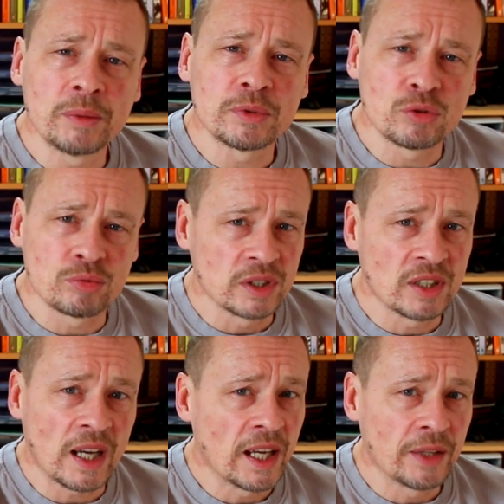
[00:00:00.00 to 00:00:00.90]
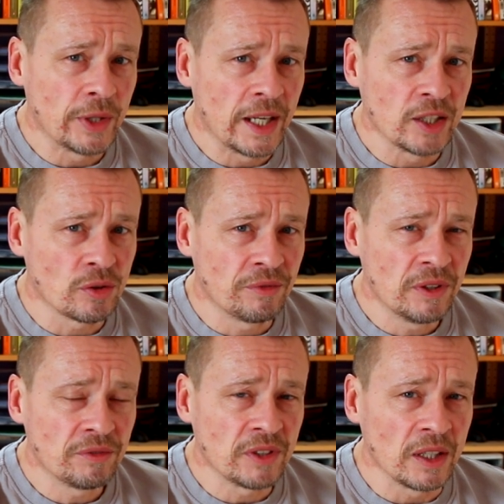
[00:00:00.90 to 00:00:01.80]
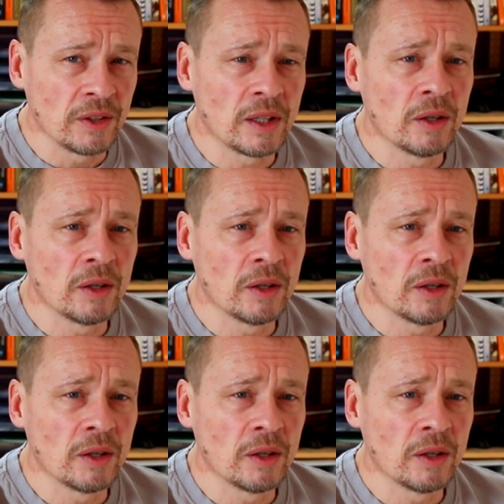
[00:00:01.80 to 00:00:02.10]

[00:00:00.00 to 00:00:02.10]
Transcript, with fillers: people to retire at the age of 50.